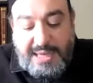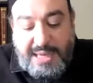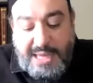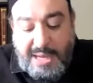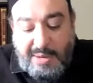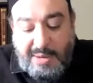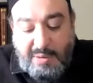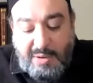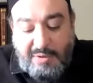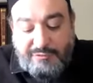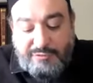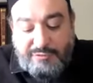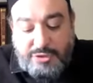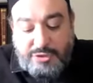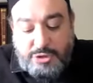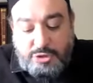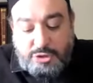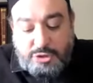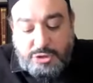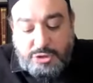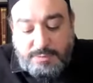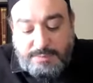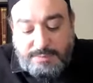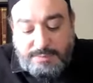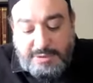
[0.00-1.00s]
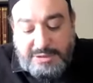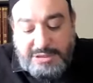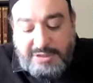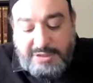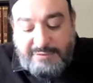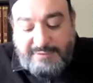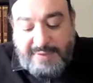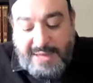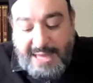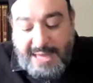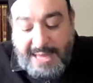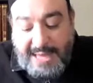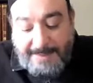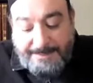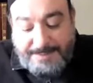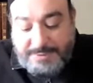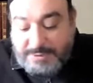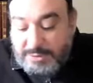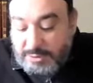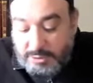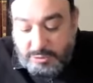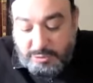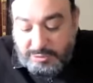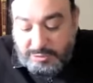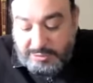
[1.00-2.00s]
However, you should believe
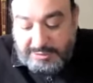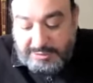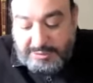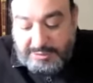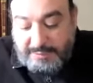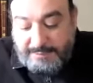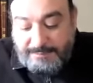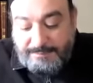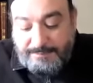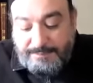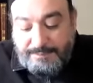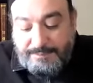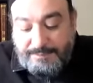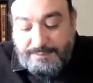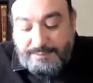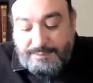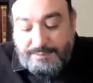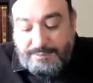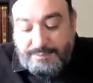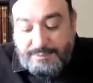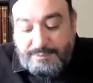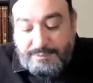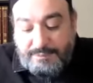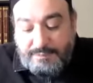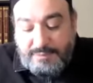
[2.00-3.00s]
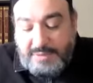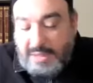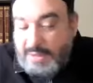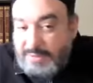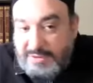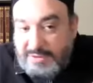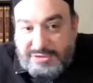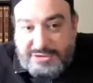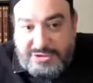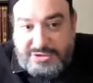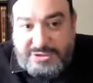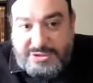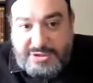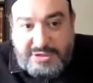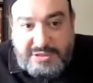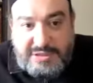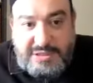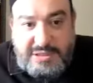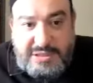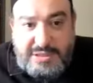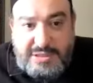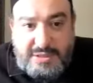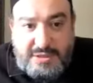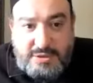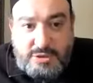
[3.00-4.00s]
absolutely, and this is the
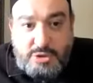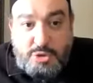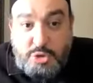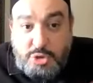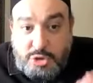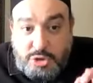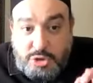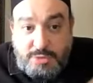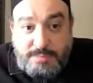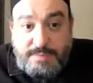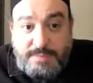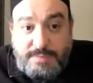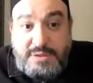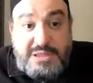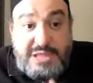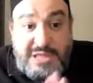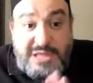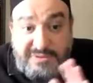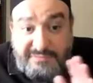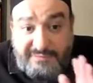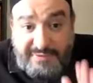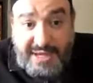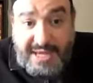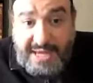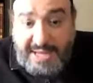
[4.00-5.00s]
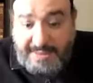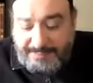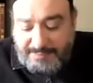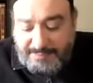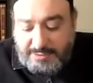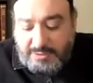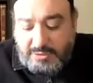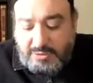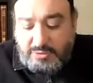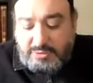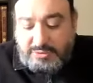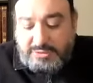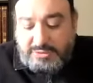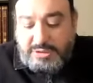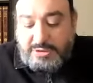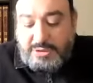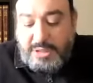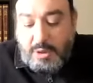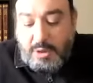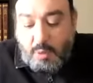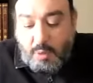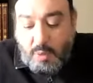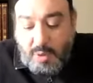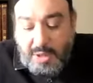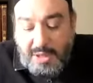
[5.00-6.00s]
key, you should believe absolutely
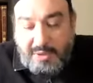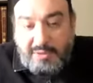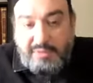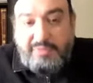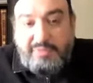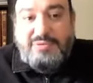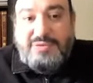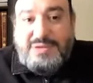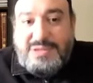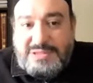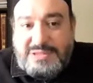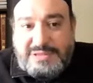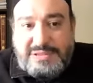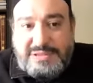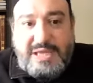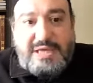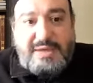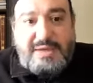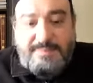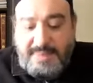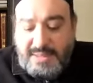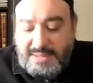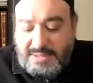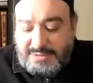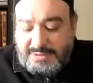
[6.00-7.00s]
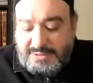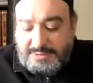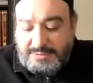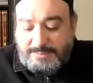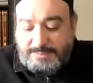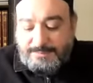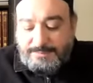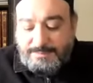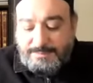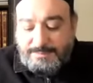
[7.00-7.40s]
that wealth is like medicine